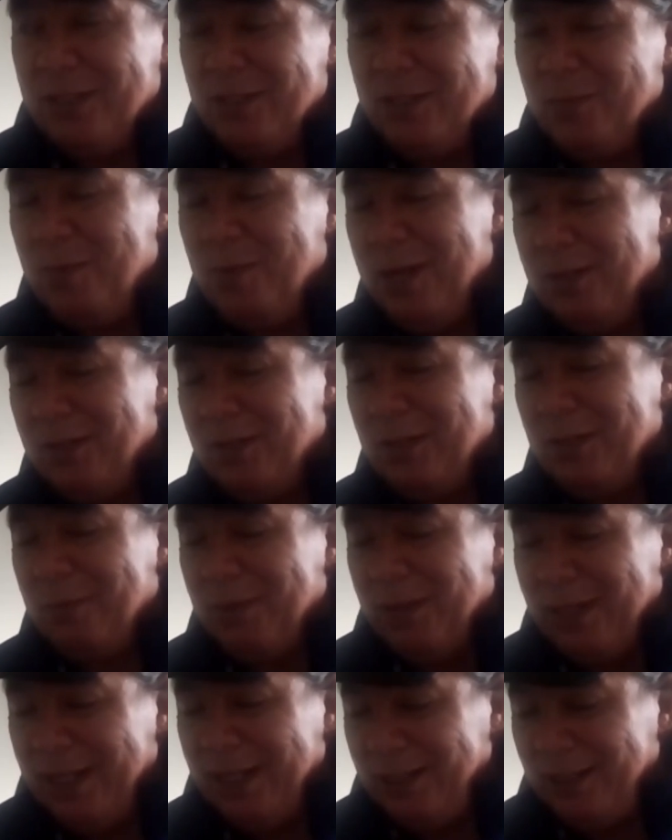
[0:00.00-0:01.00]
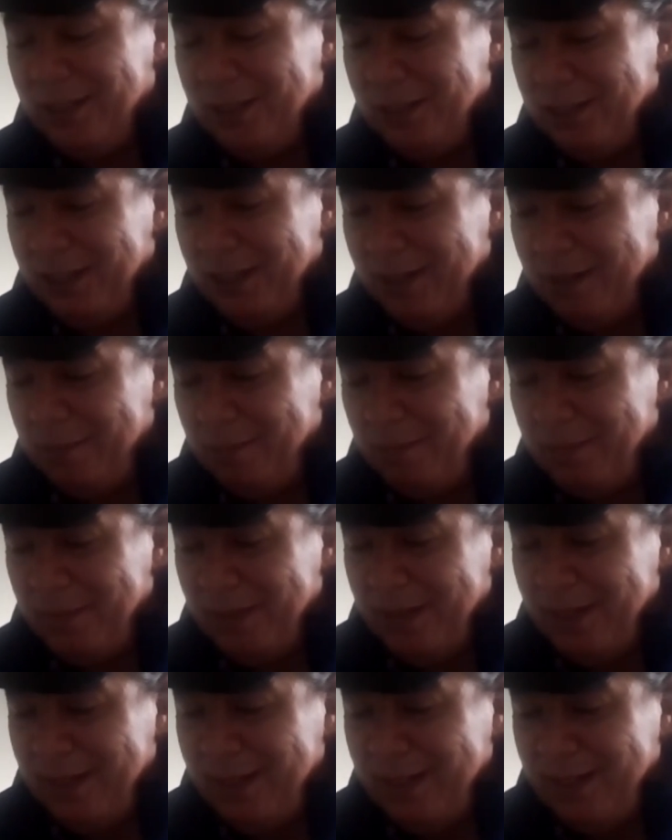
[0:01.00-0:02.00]
express the relationship
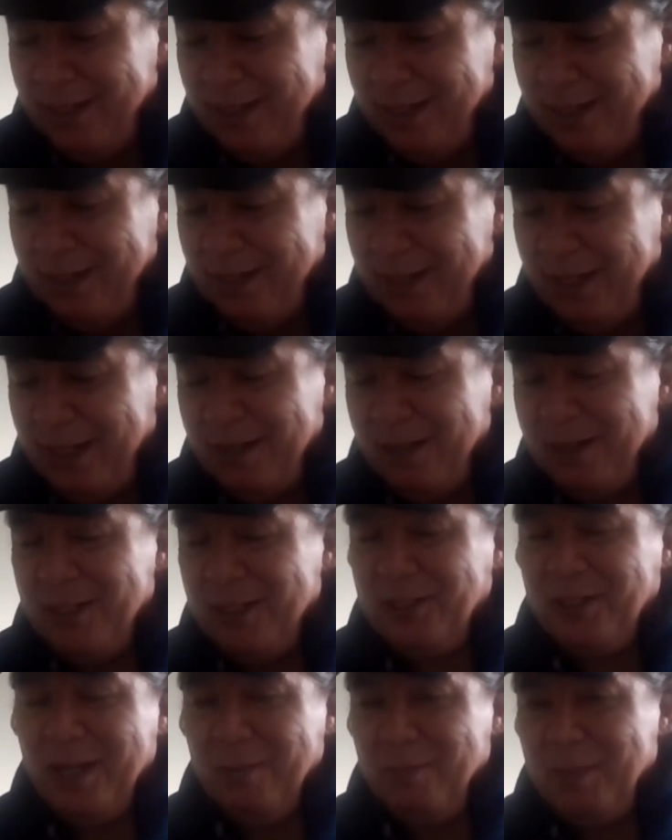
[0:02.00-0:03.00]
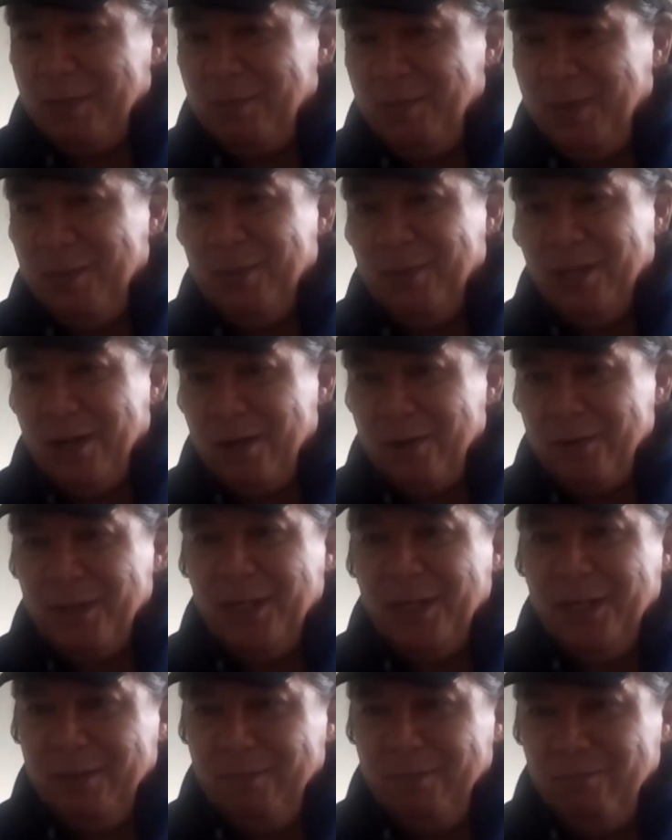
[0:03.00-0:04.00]
that Anishinaabeg people
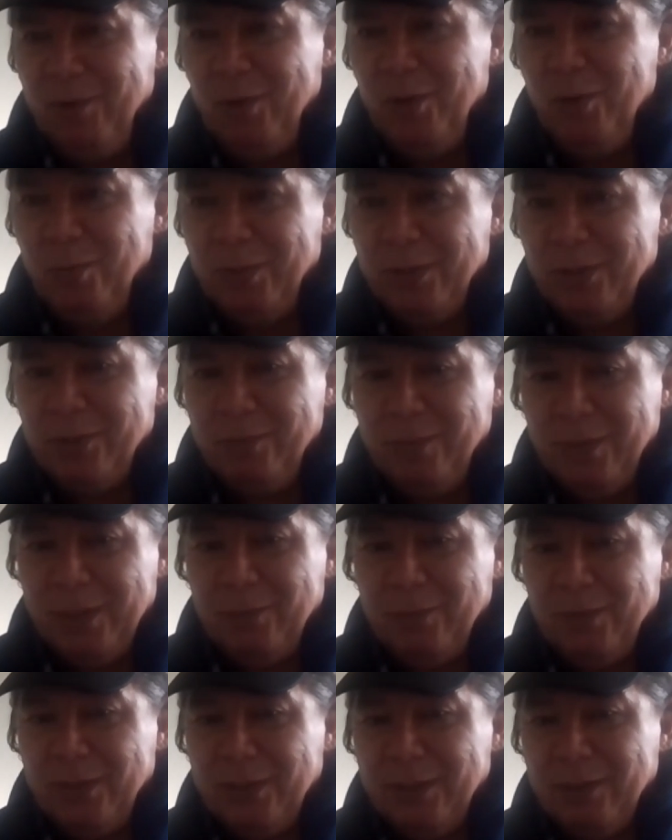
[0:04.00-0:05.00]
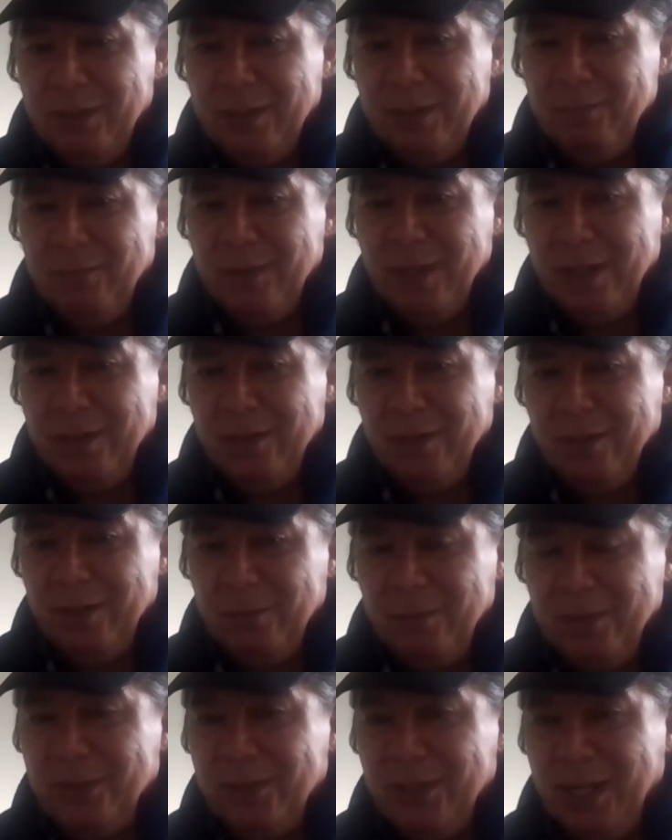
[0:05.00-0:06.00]
already knew was
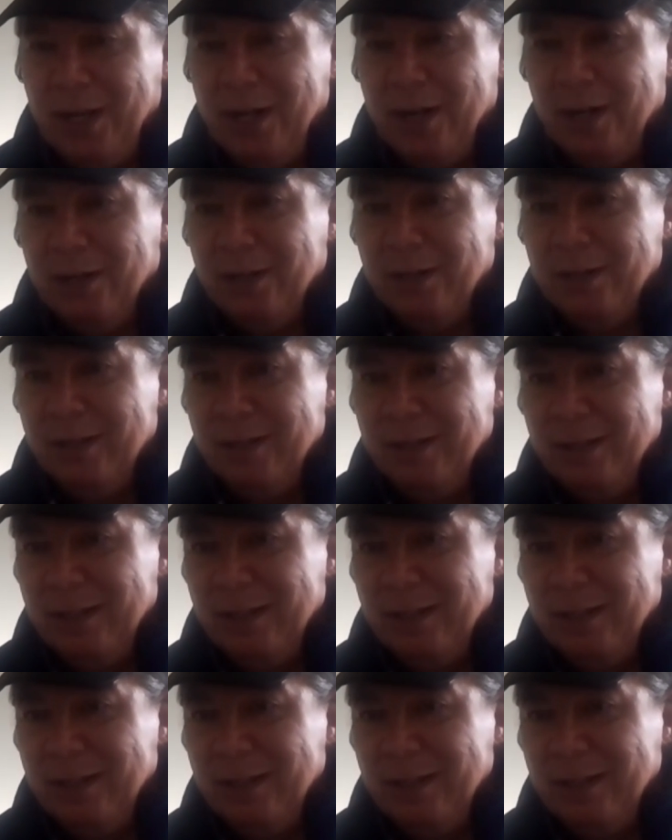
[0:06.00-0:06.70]
there.